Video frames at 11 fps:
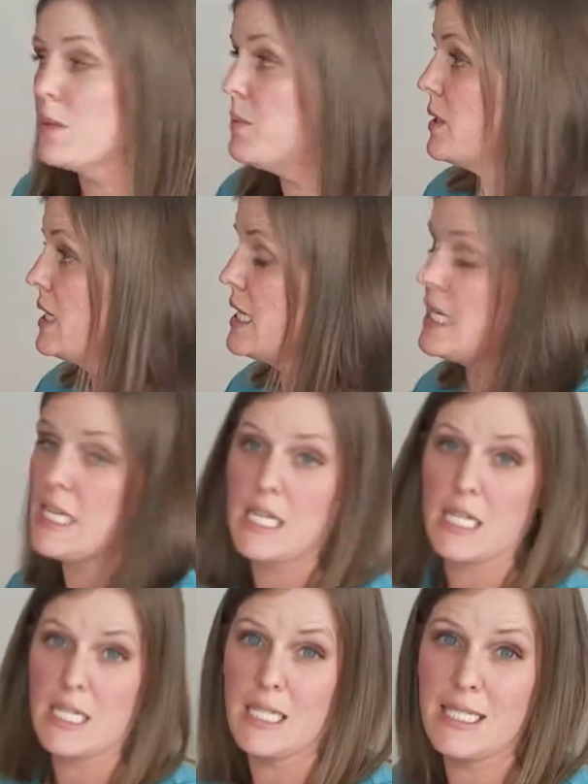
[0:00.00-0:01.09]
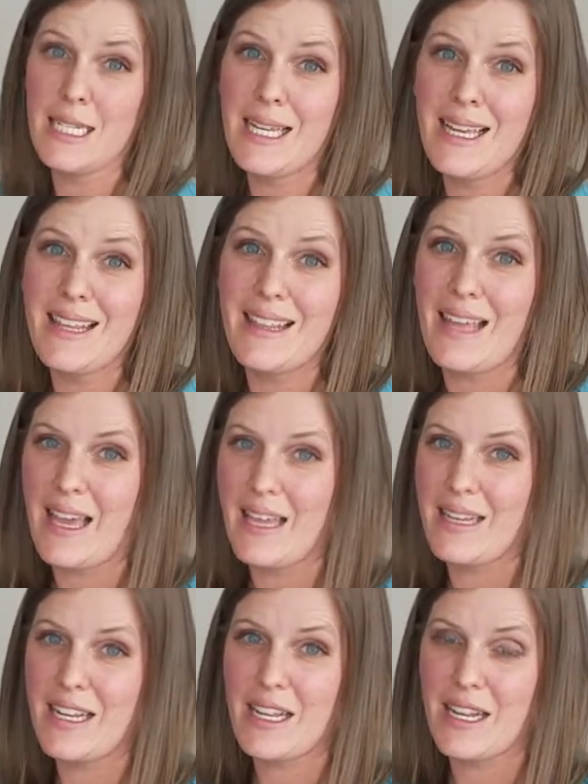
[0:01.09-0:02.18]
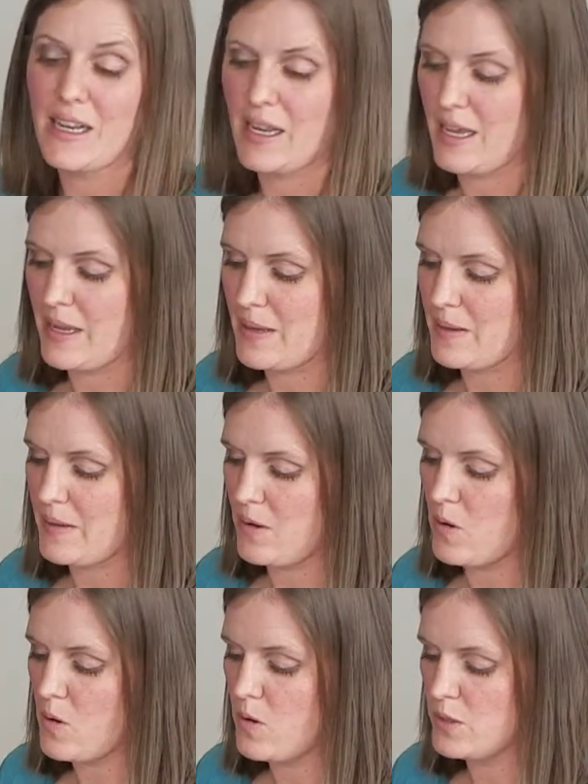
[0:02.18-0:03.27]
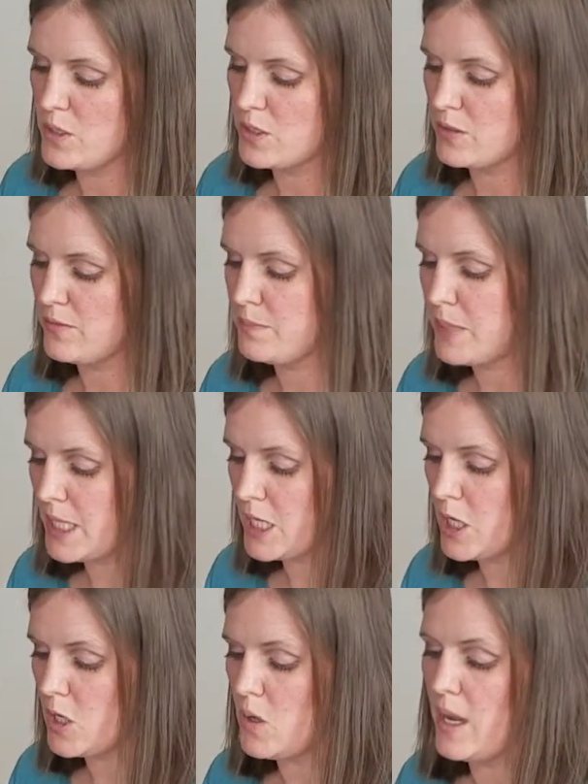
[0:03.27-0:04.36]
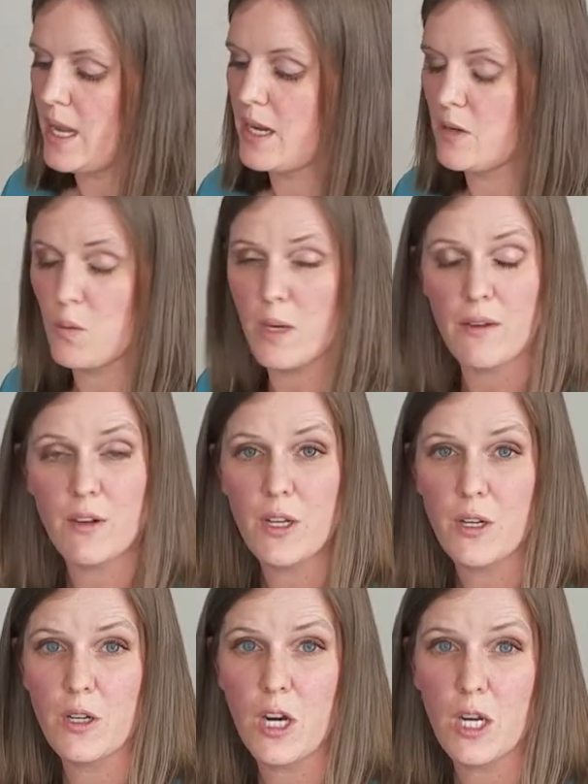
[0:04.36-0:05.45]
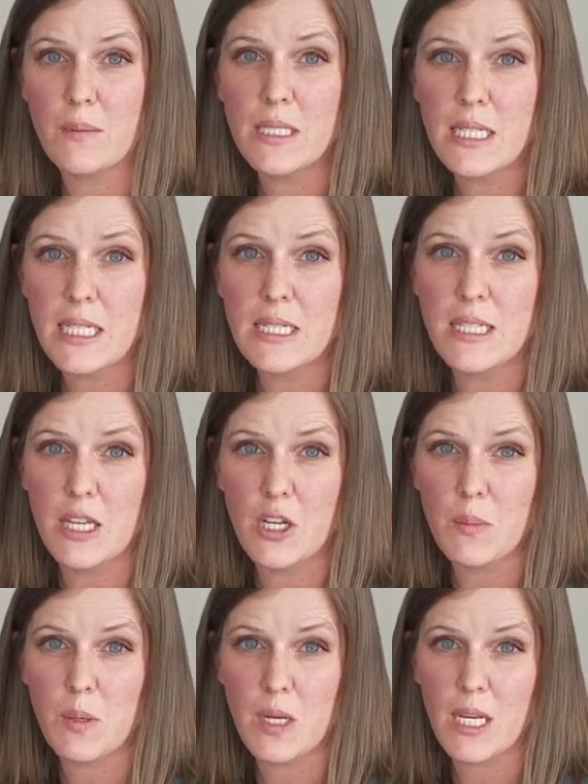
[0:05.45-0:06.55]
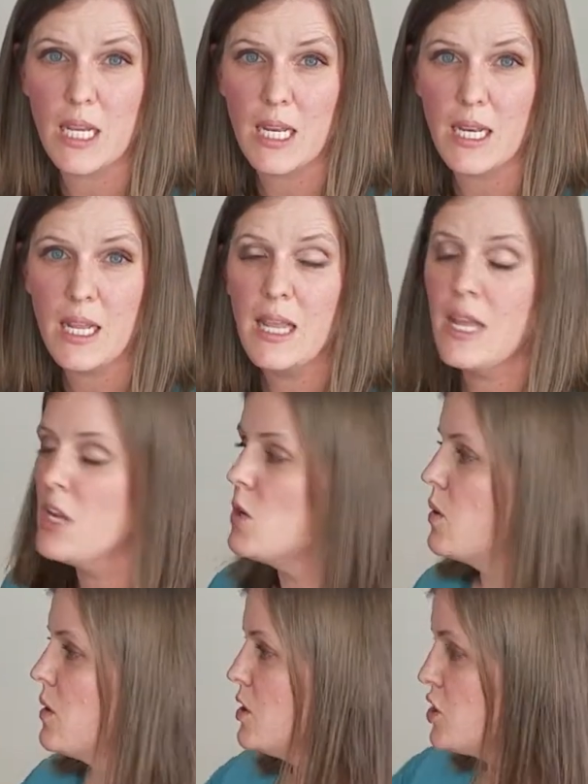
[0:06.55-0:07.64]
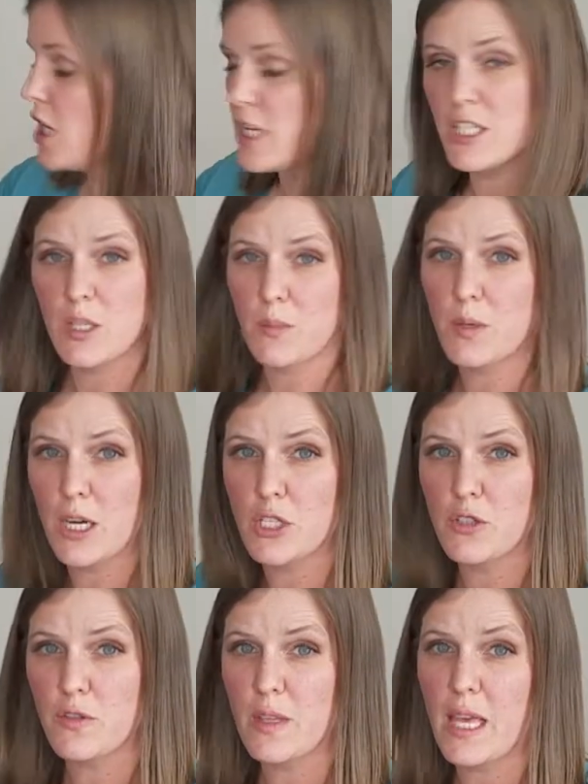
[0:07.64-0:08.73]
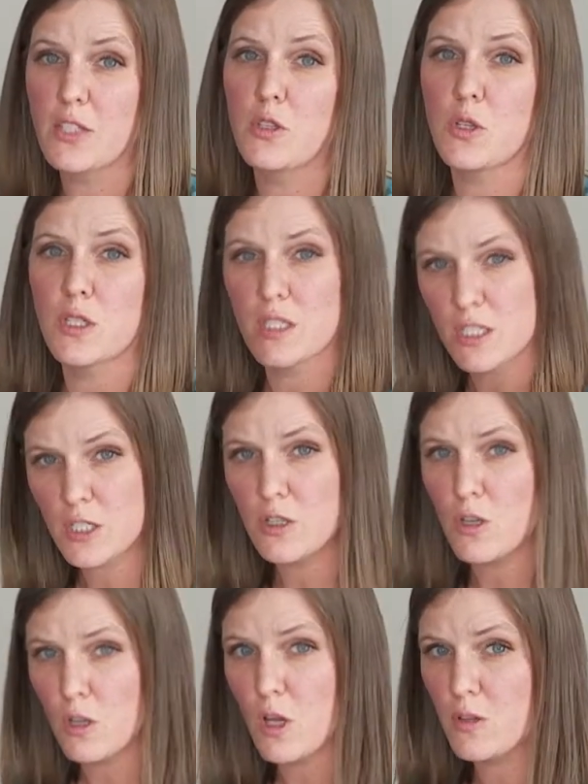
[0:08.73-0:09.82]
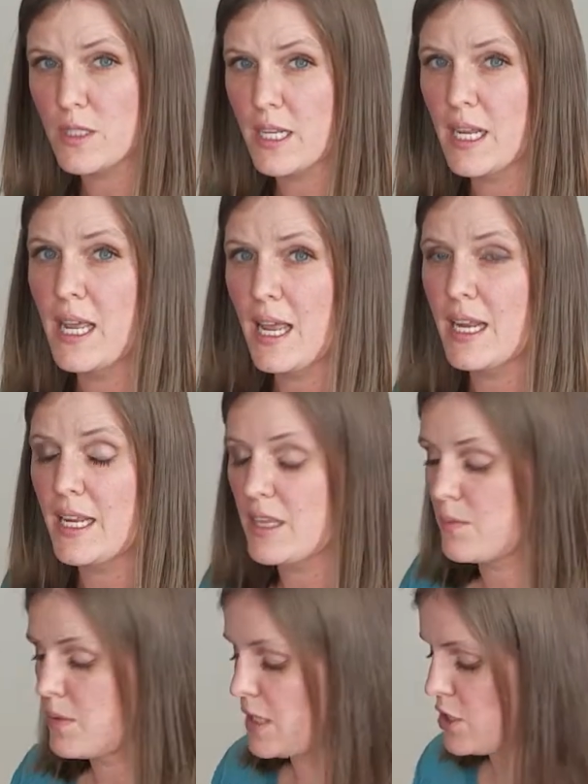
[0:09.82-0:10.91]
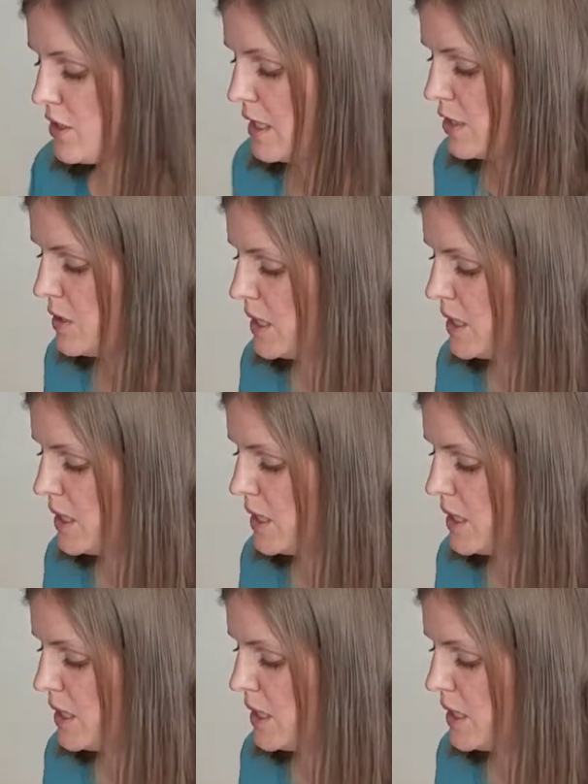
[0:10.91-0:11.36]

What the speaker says: put any heat on it that it can hold your pillow and whatever your garment is that you're putting in. You want to adjust the pressure for that so you can still close it and get the pressure that you